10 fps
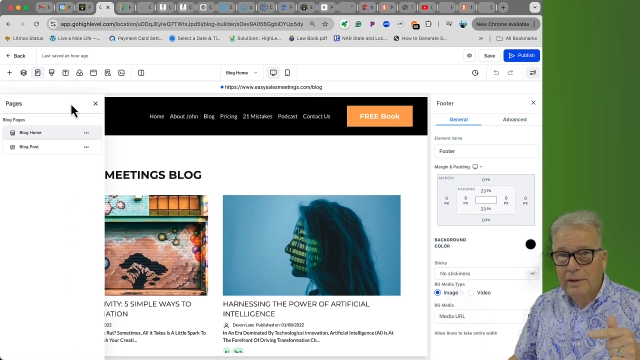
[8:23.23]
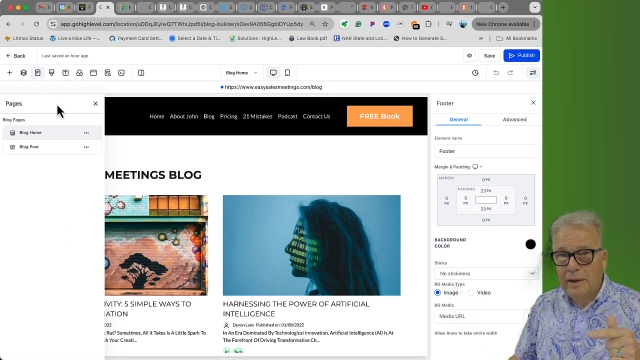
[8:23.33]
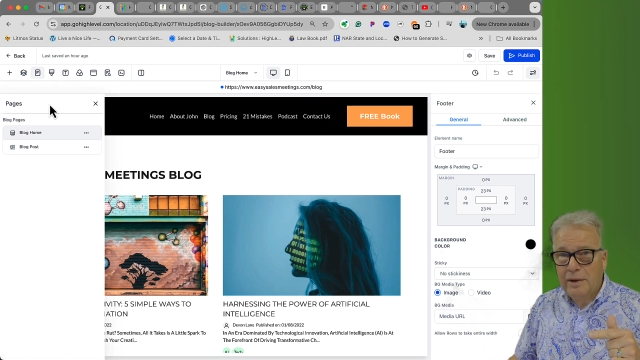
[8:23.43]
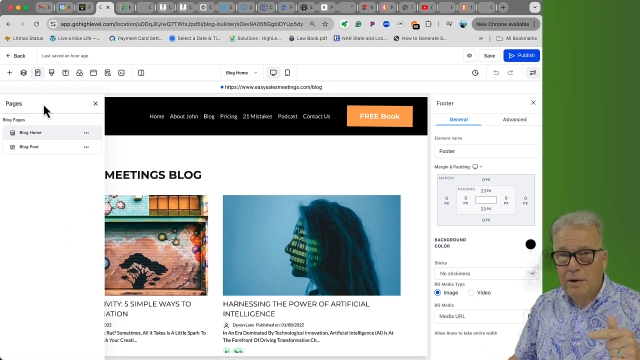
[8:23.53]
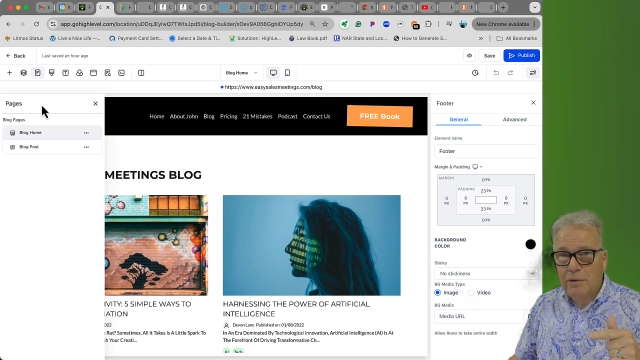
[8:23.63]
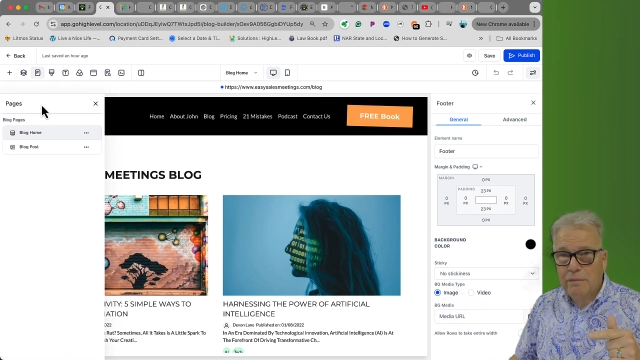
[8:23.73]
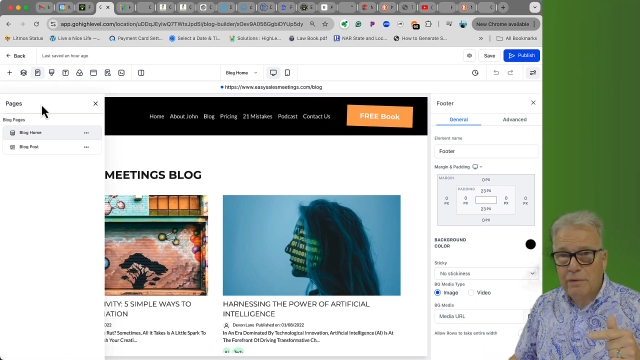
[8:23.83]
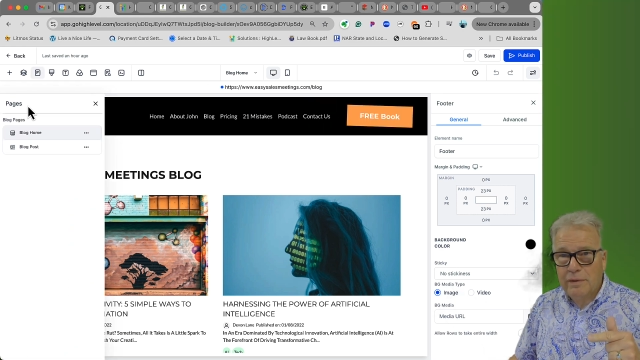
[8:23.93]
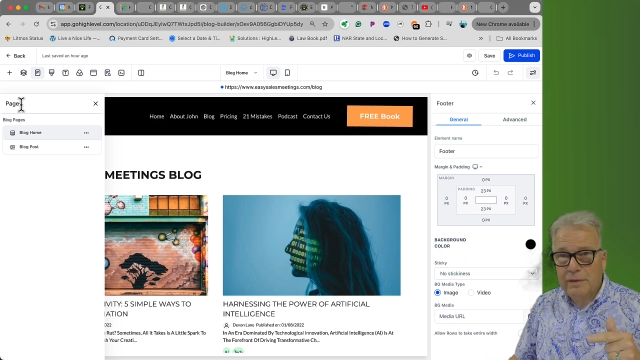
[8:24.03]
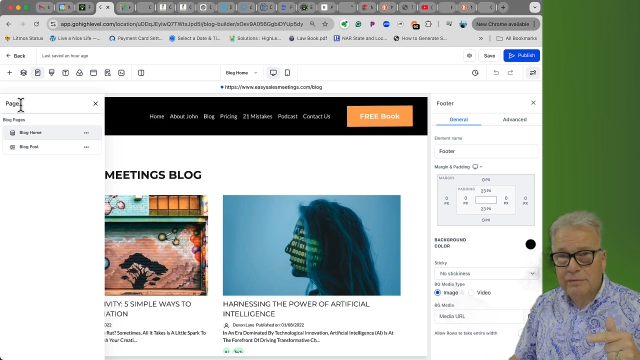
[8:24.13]
and
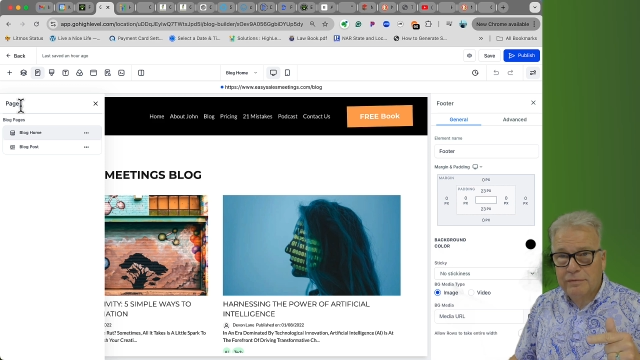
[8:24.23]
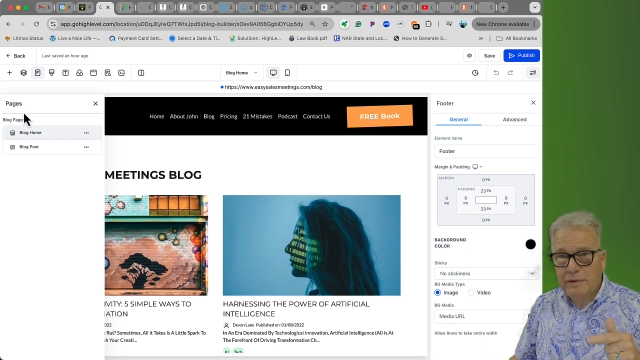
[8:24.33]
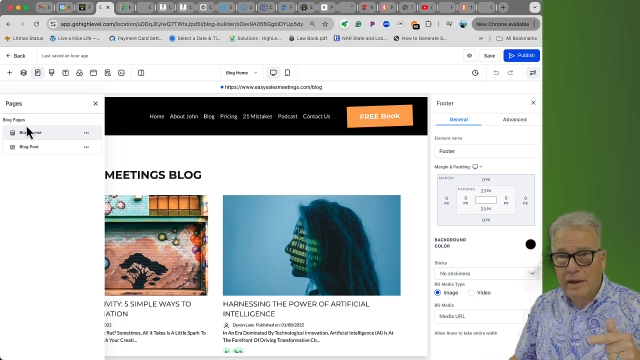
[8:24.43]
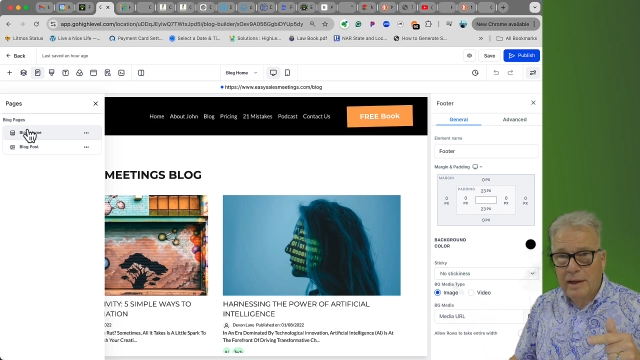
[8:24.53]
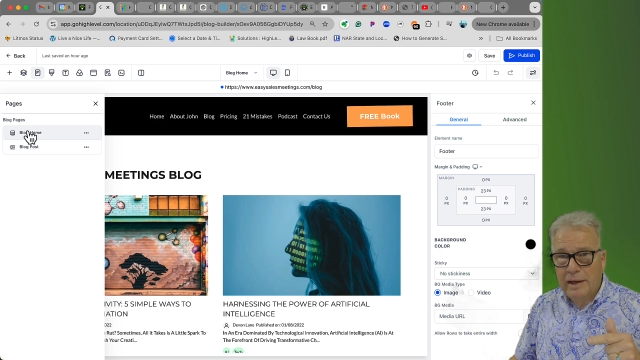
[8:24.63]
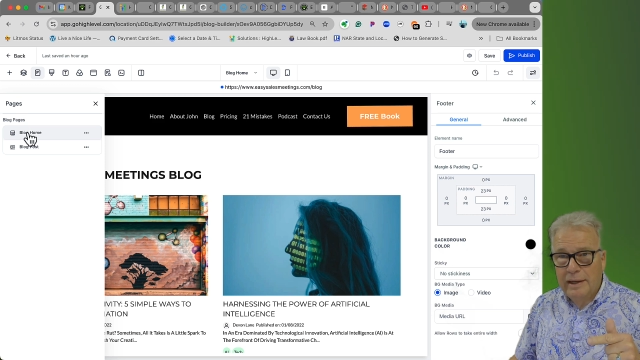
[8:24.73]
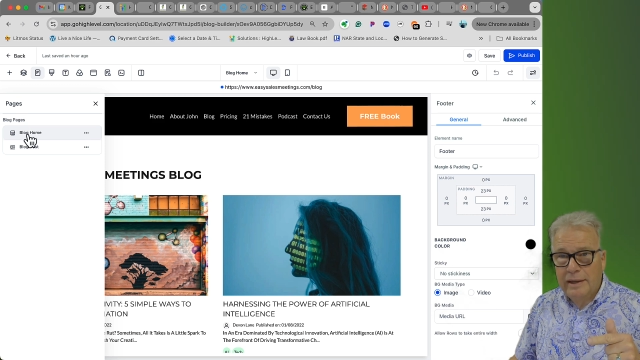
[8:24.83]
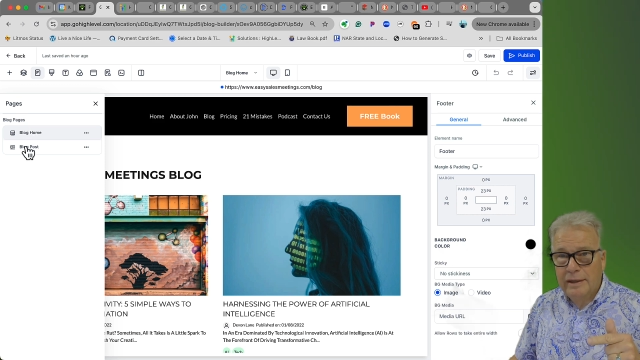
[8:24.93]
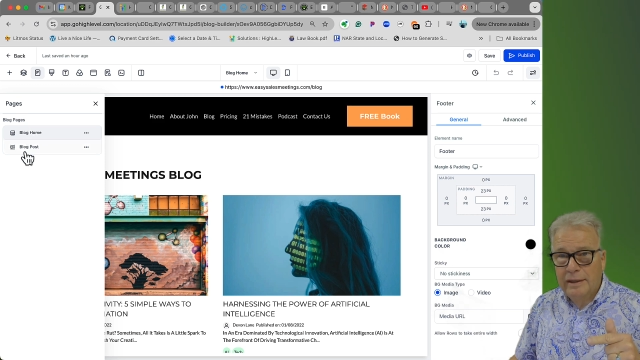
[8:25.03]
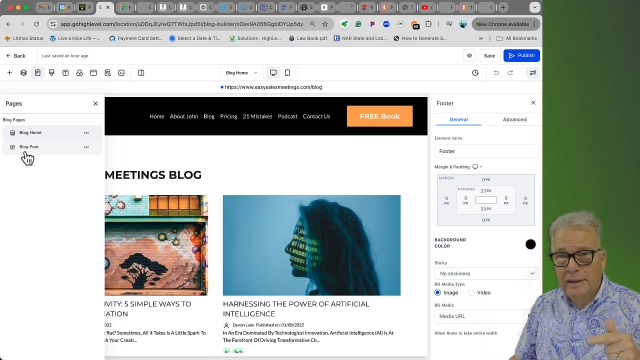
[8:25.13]
over on the
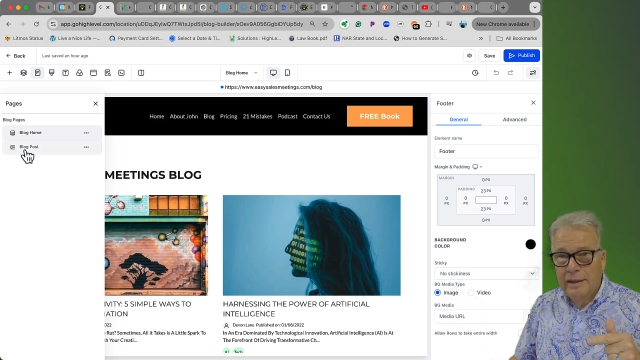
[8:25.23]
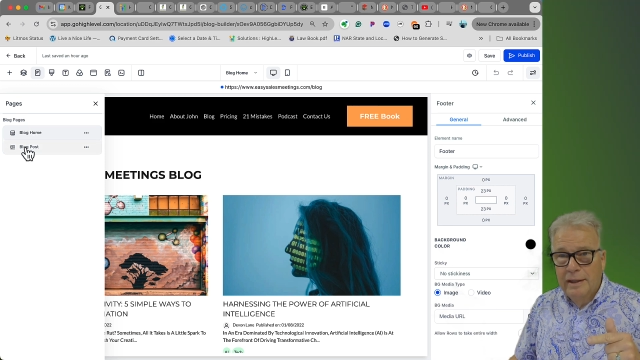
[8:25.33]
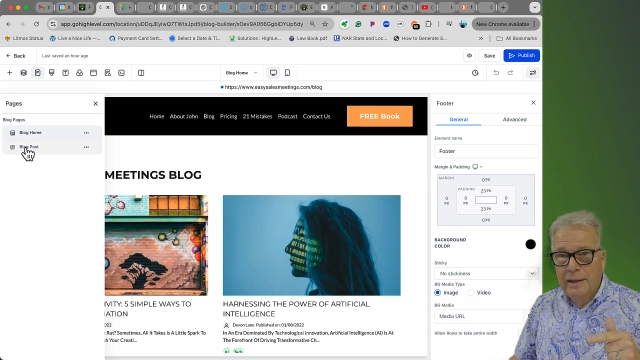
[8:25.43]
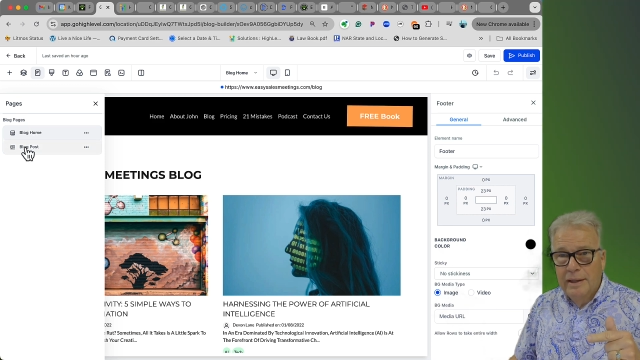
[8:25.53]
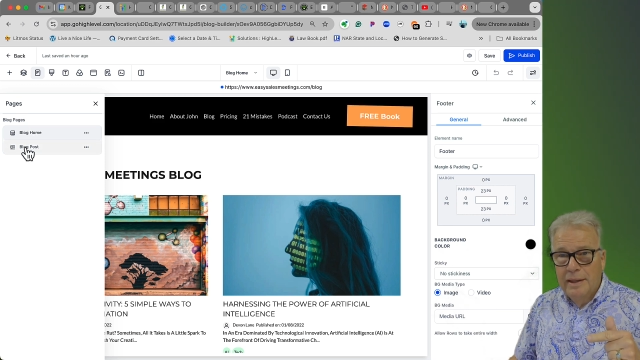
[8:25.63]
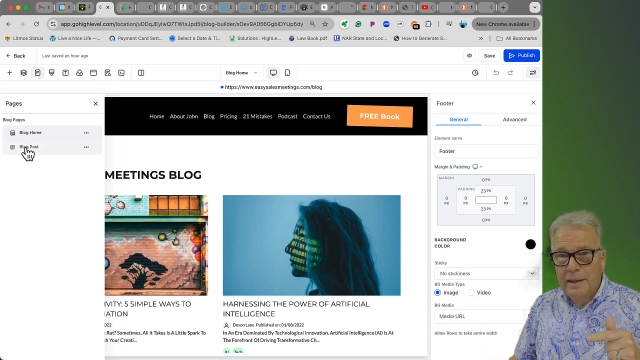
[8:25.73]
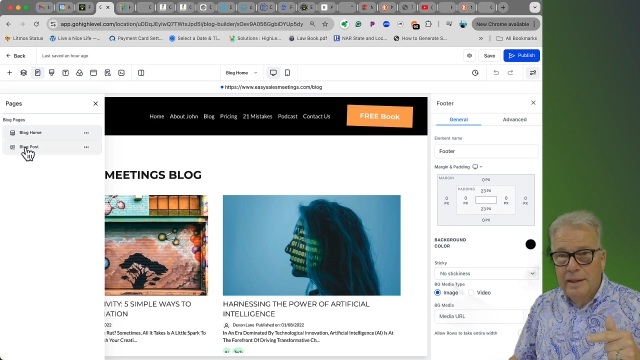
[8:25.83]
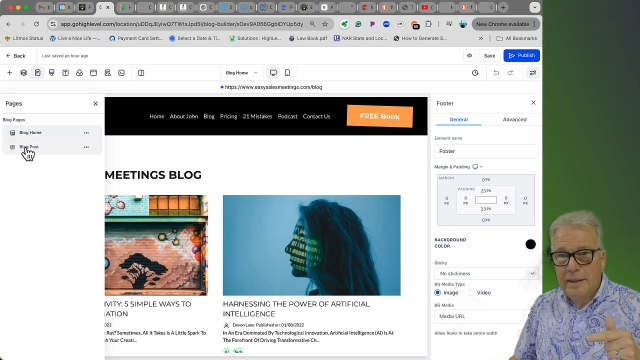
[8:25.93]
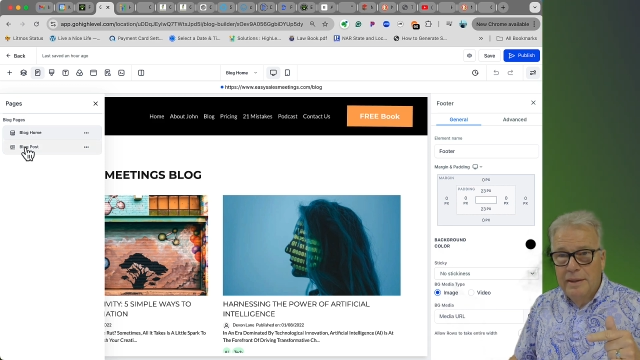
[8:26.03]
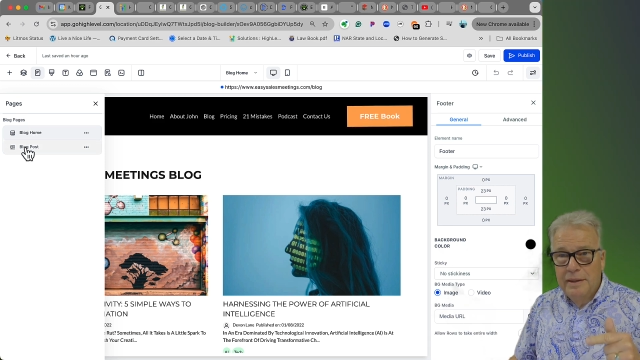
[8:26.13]
side
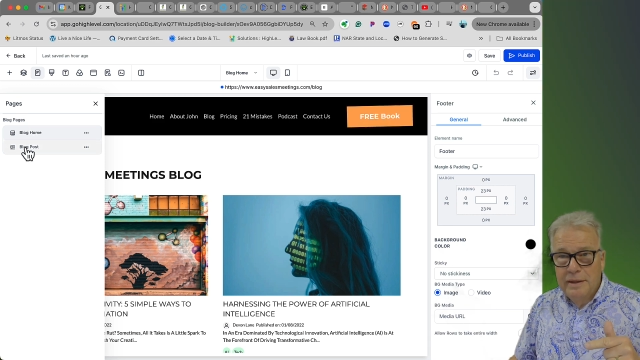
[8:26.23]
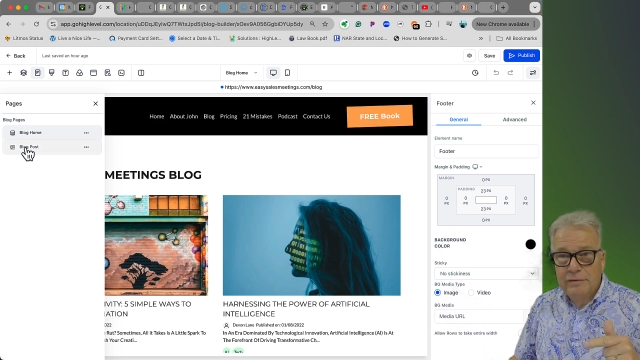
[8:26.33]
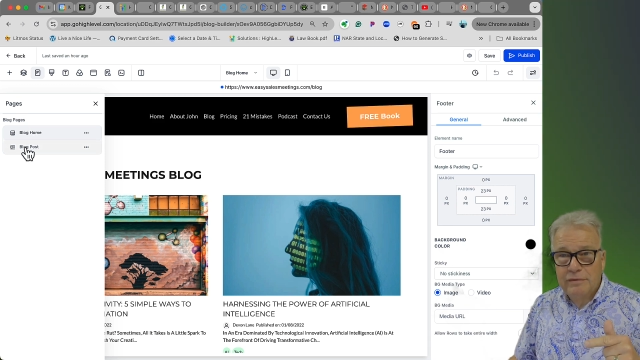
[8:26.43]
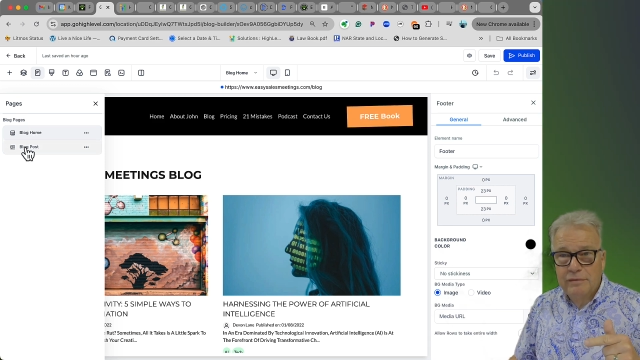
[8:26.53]
this